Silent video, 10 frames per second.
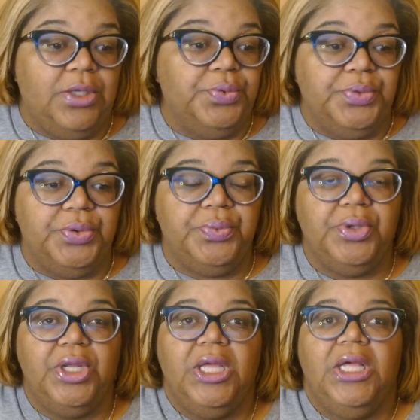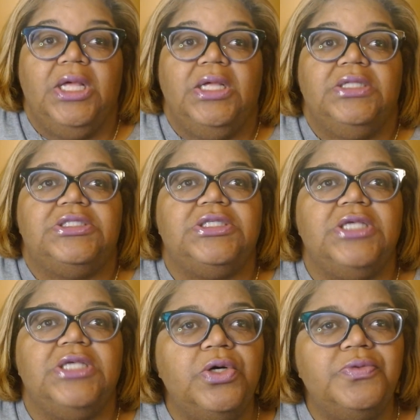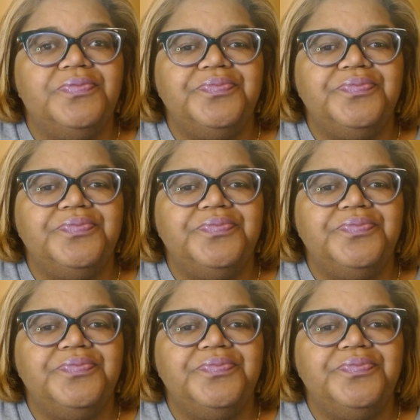you know. So,